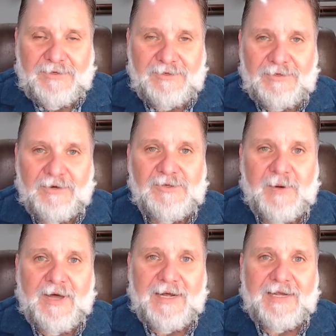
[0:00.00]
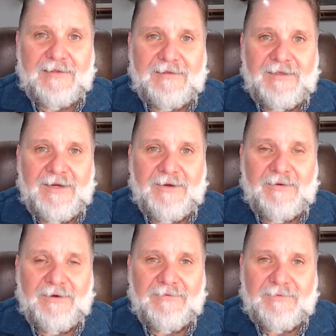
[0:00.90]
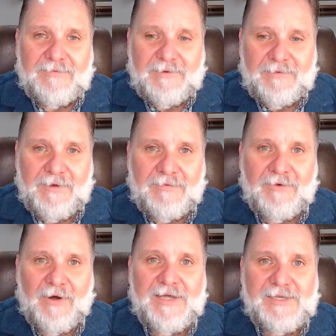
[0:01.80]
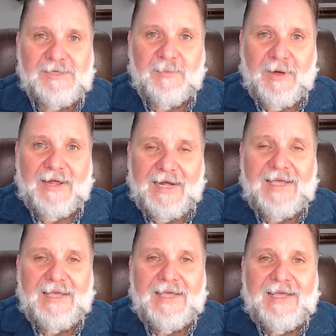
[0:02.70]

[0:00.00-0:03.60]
church body, you know, of Christ's body.